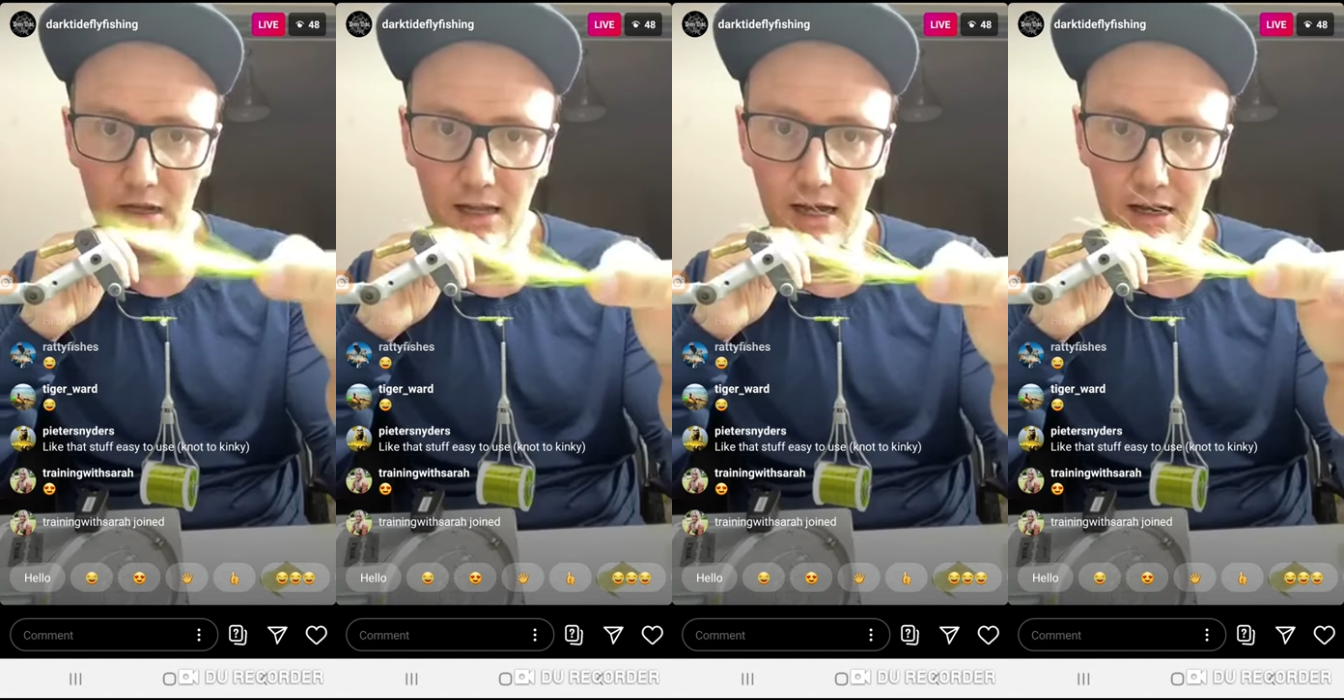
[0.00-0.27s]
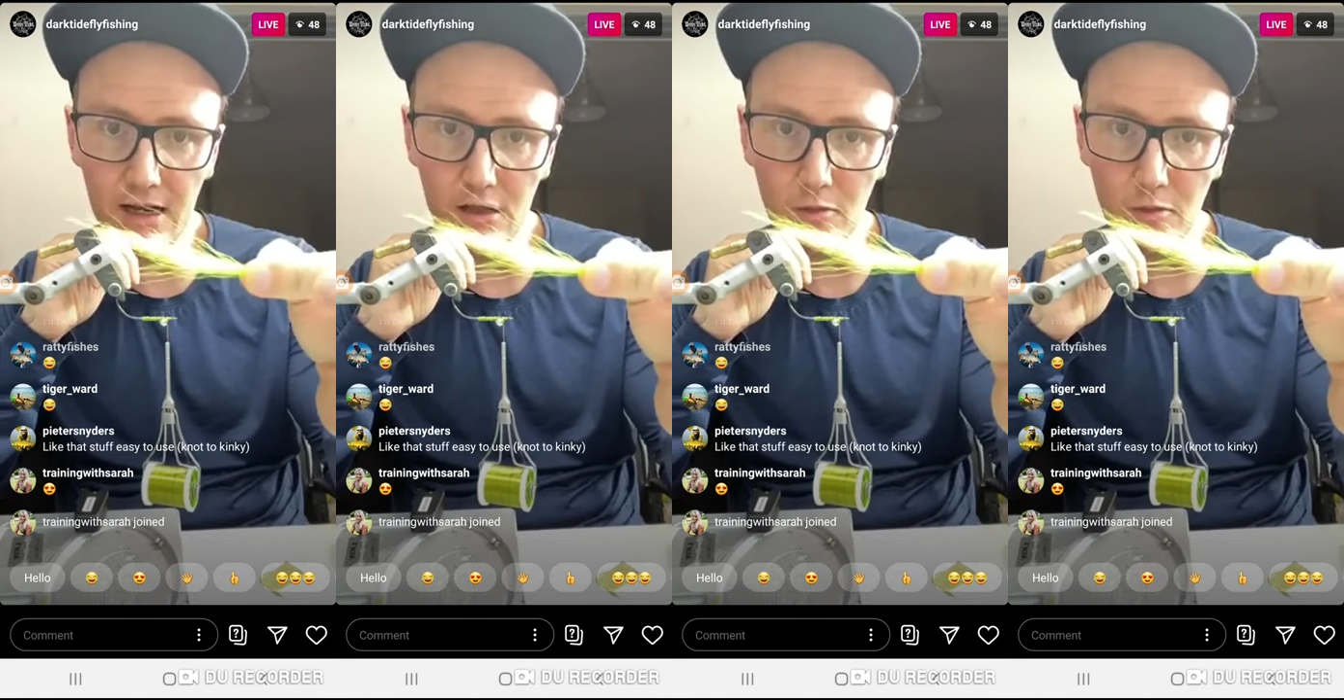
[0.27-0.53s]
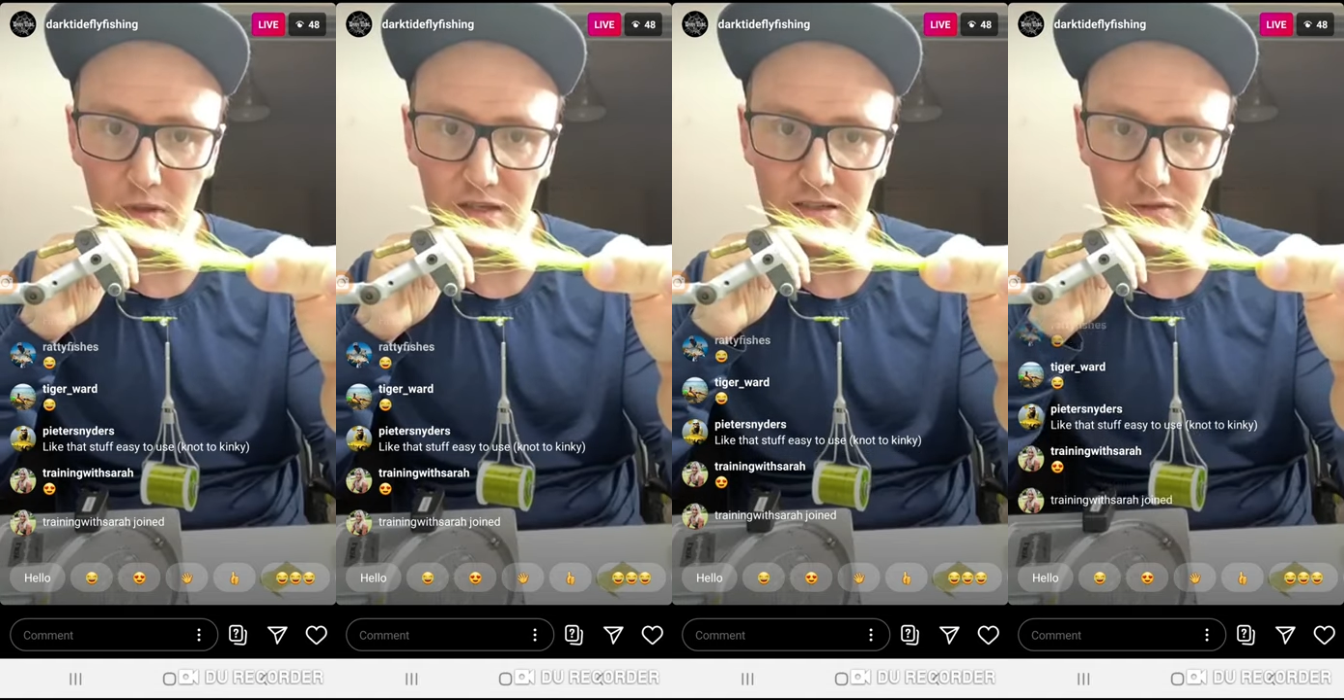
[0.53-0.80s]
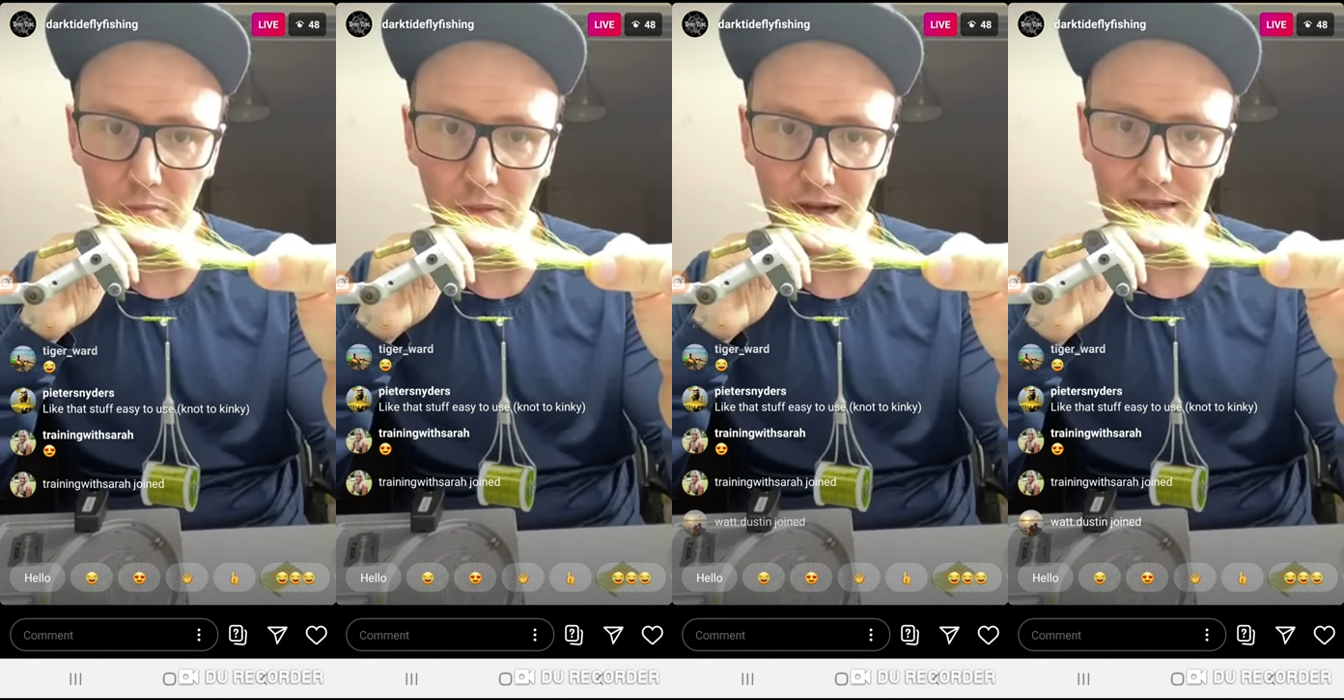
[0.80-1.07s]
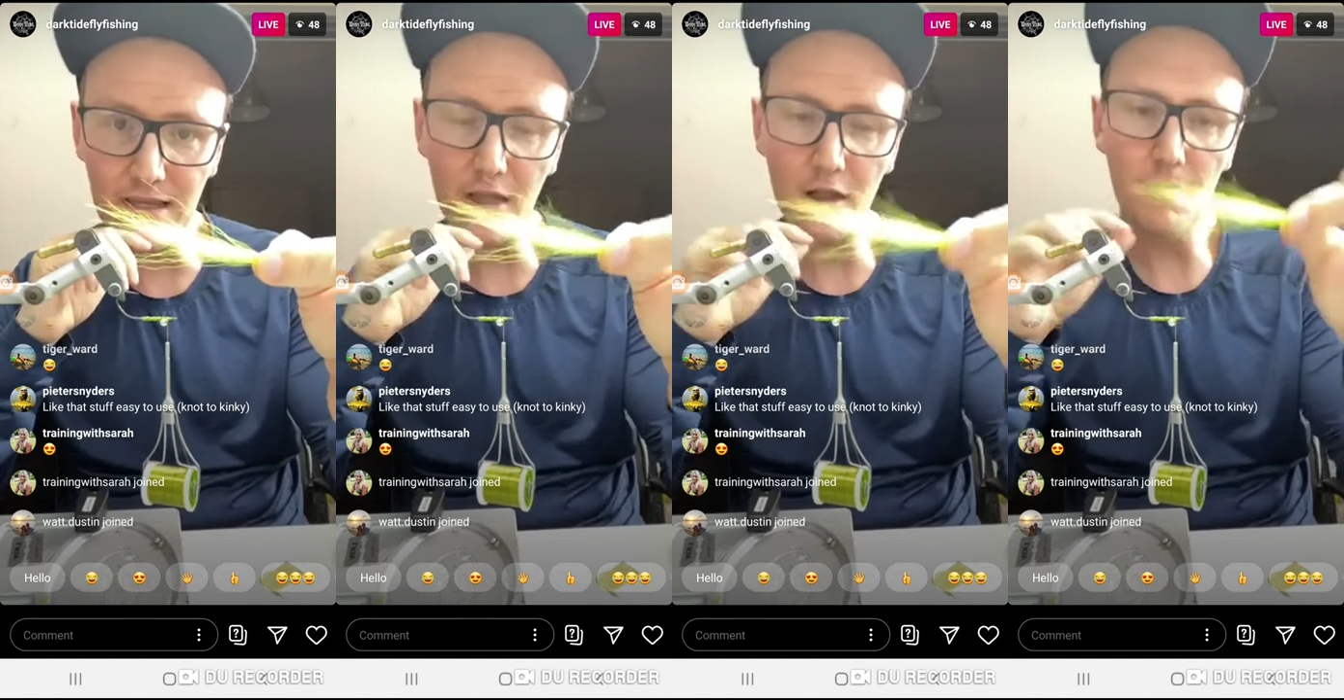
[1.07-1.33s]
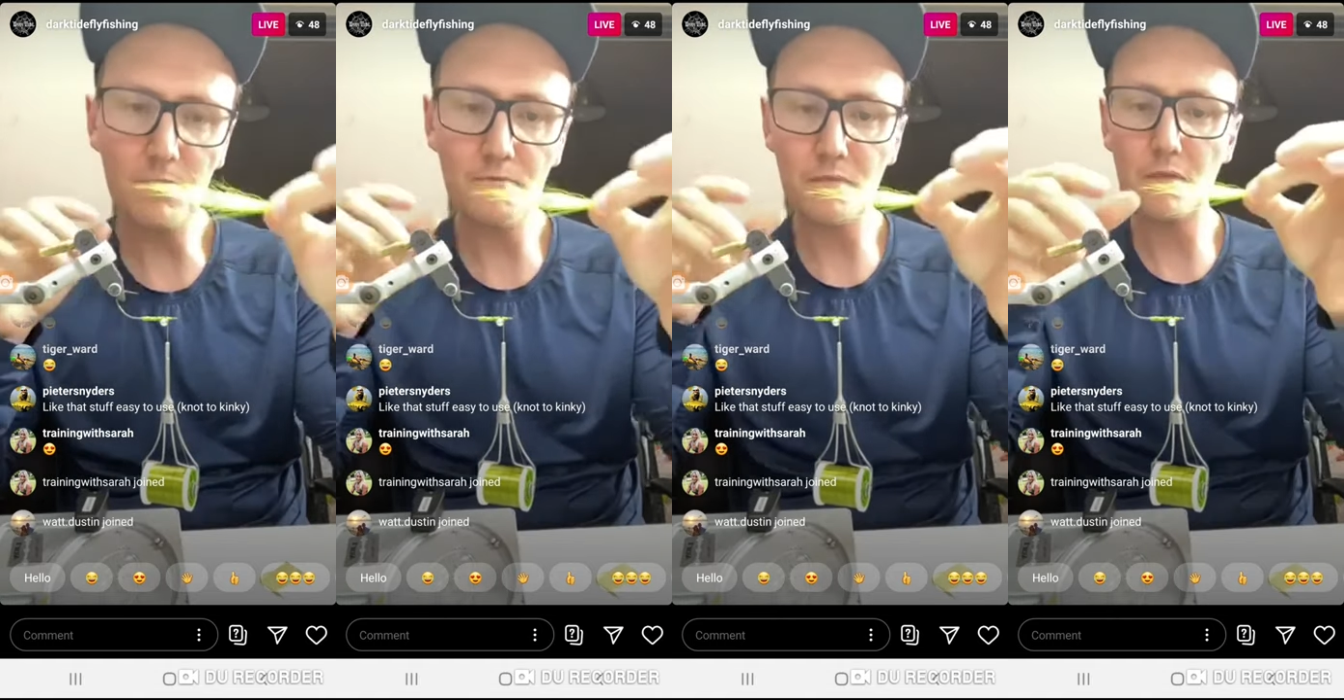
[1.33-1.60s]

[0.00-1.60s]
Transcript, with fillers: cut a little piece of bucktail